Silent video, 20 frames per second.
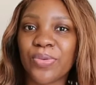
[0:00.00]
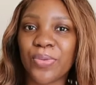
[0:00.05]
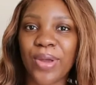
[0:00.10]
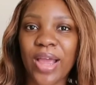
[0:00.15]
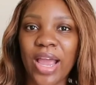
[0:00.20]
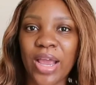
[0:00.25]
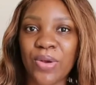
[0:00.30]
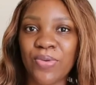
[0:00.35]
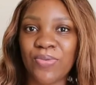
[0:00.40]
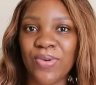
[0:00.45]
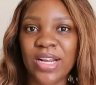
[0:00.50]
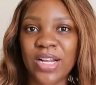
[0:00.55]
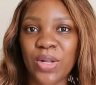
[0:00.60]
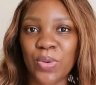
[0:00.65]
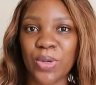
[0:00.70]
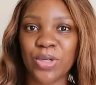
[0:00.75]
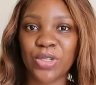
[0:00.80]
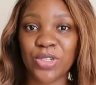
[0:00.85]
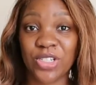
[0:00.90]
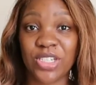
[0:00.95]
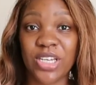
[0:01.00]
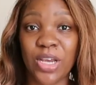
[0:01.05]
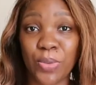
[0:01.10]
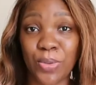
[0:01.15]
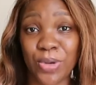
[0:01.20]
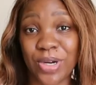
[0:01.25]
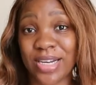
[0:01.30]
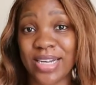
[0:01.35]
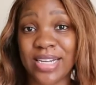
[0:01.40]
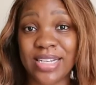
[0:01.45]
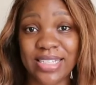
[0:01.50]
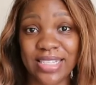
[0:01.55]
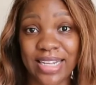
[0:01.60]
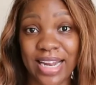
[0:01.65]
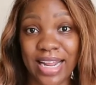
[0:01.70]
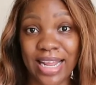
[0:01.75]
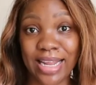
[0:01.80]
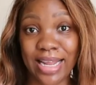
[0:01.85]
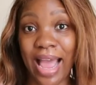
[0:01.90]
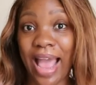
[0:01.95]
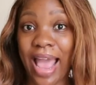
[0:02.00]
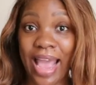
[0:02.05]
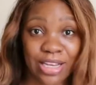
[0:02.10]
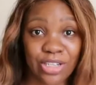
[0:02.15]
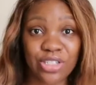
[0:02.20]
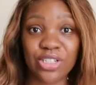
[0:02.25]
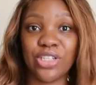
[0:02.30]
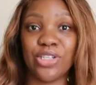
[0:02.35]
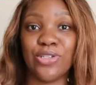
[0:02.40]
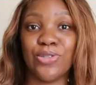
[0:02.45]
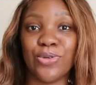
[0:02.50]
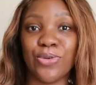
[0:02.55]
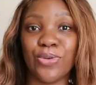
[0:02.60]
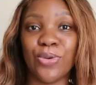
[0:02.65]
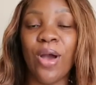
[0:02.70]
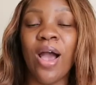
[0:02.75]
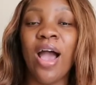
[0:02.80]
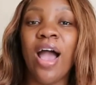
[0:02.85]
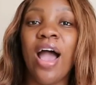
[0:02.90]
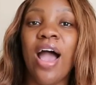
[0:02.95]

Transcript: where I really want to share what it is that I actually do,